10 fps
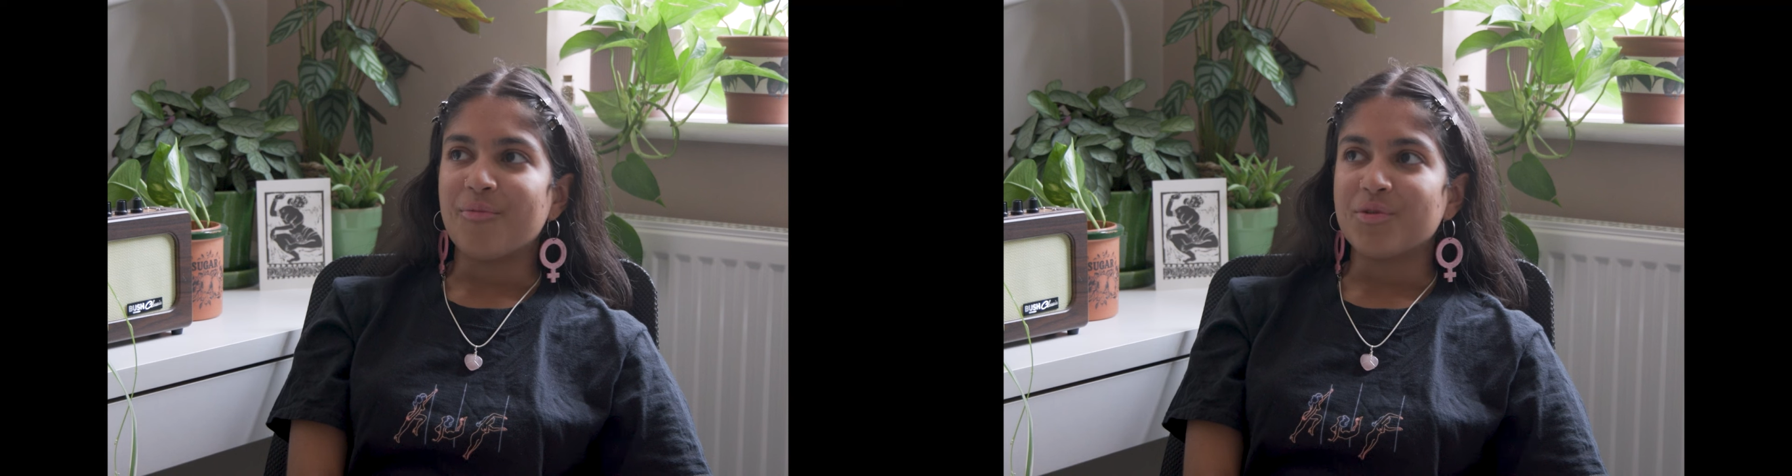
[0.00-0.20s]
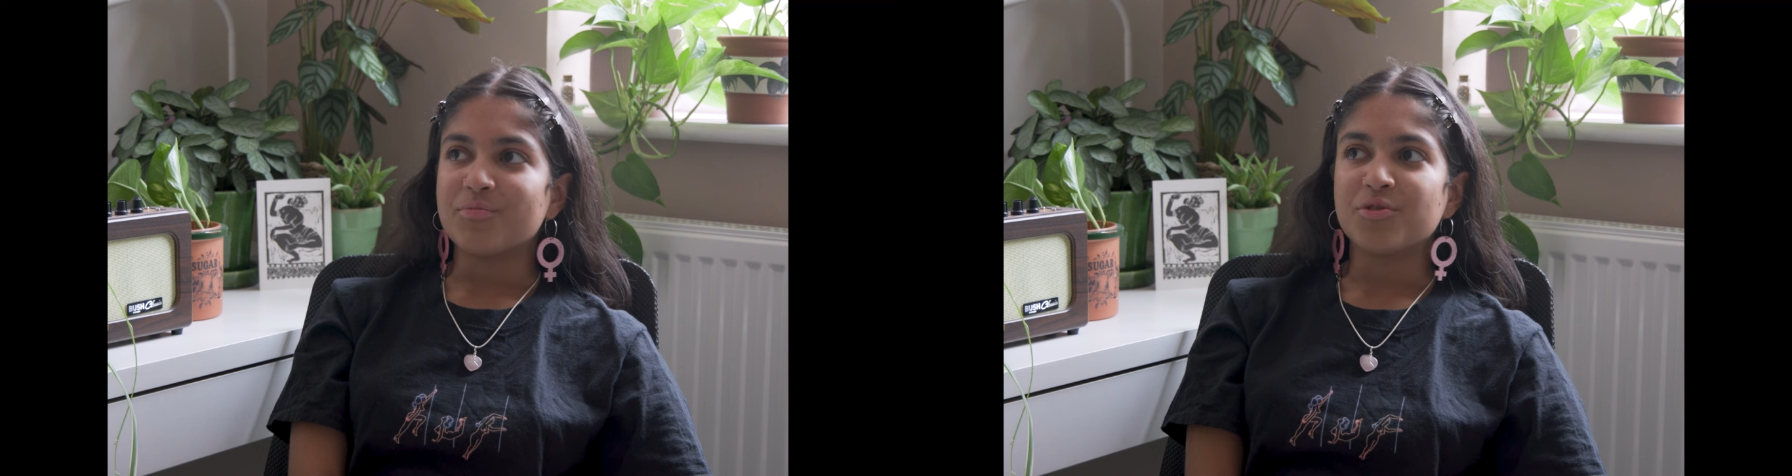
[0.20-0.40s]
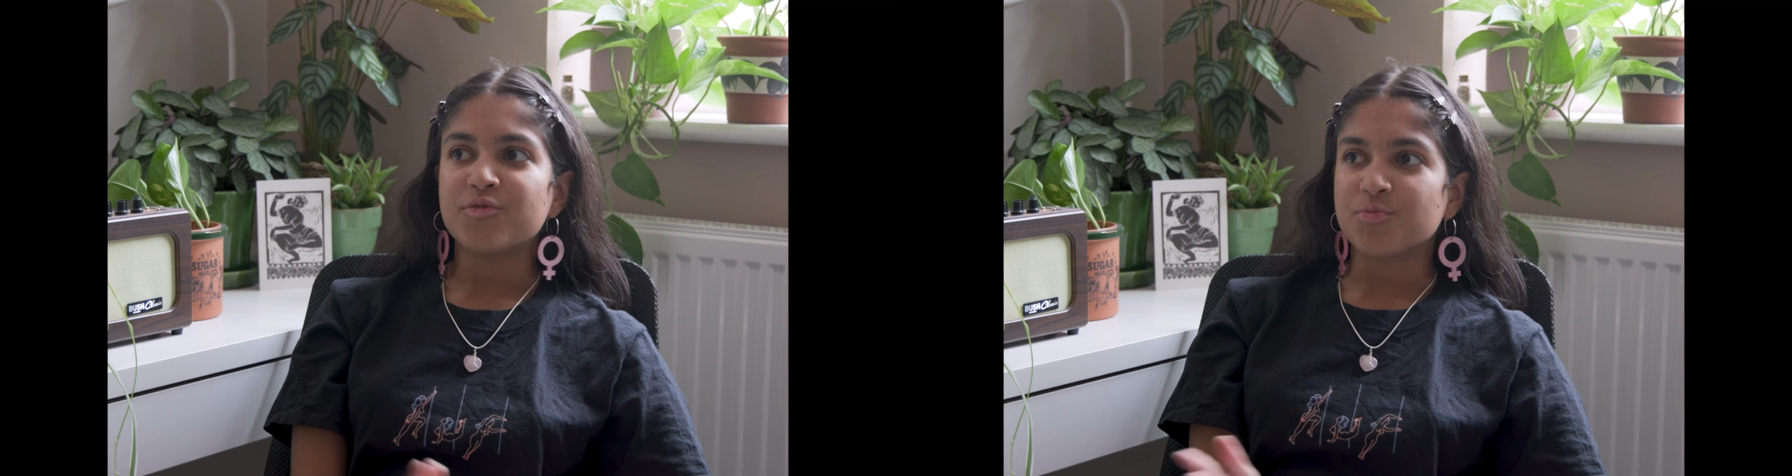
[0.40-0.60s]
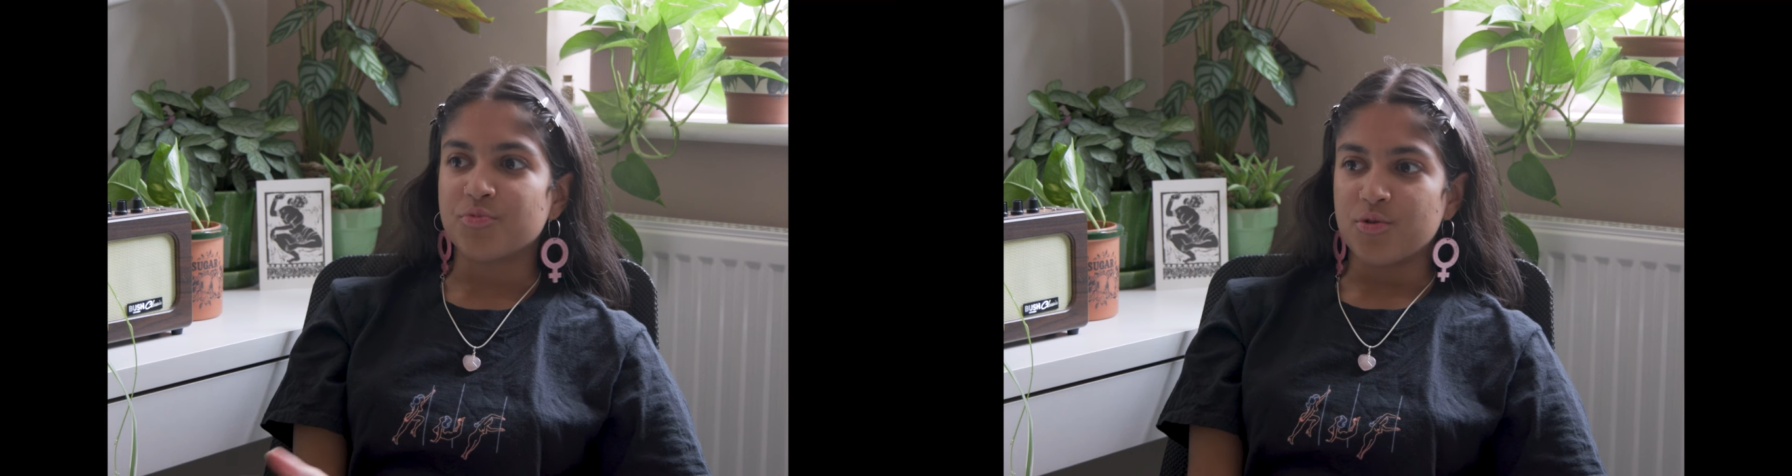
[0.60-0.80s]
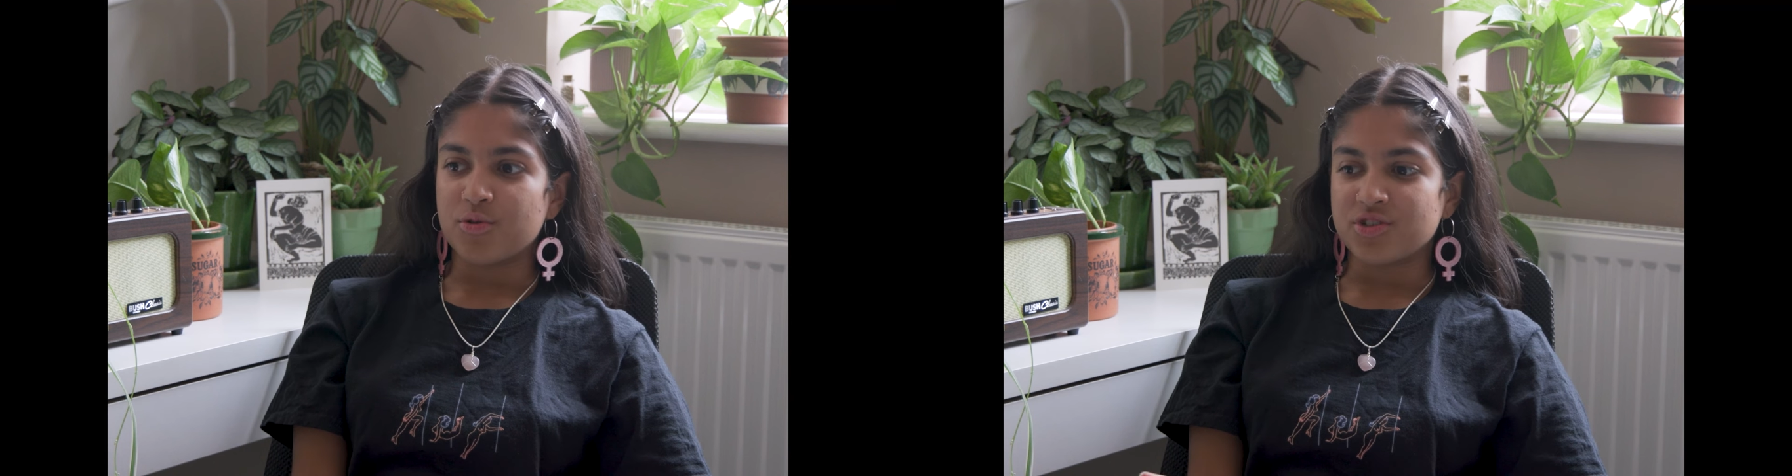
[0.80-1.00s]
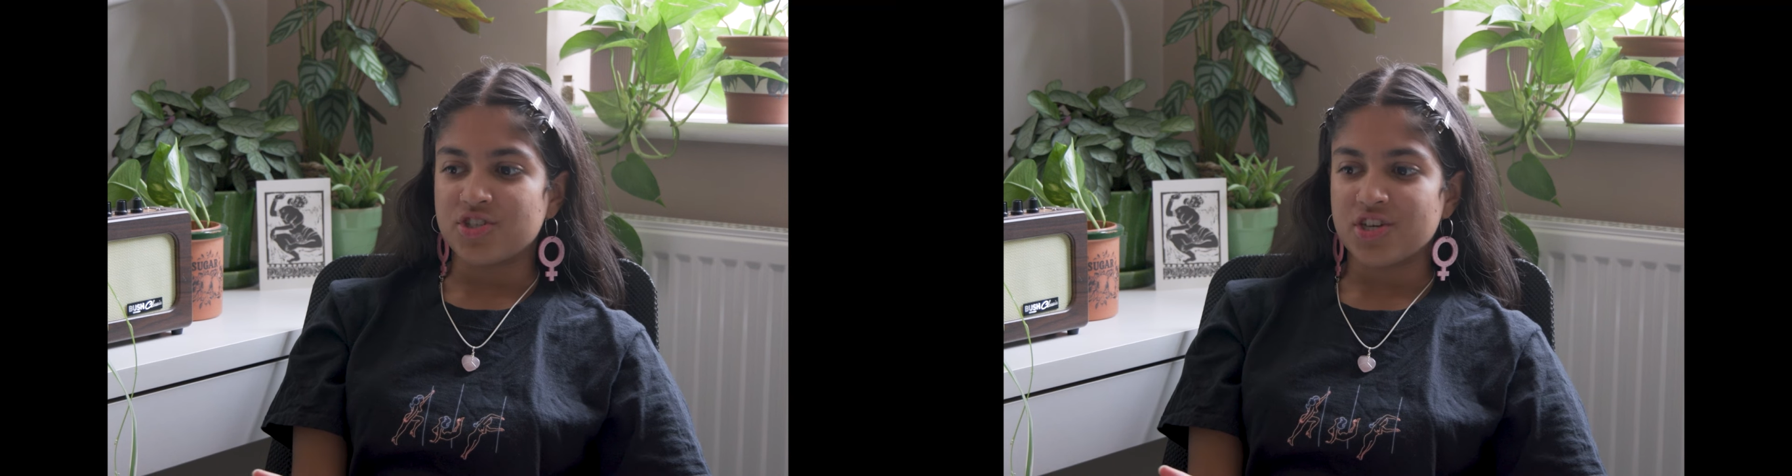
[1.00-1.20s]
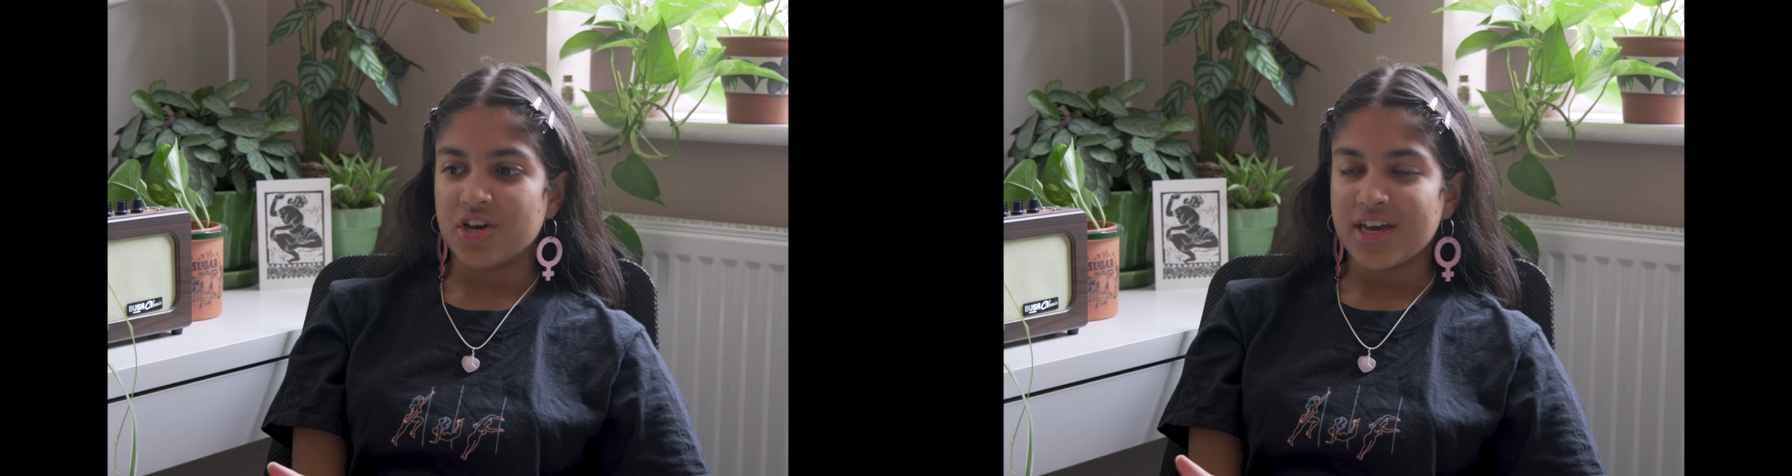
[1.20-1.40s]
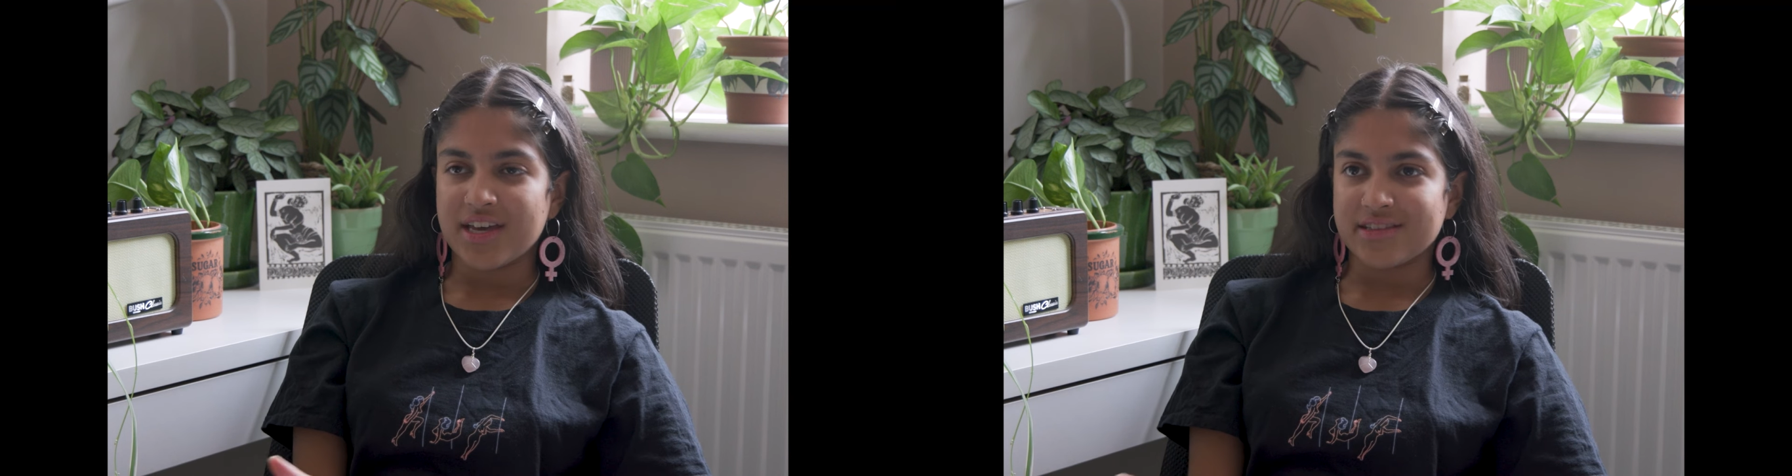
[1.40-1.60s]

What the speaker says: We moved abroad to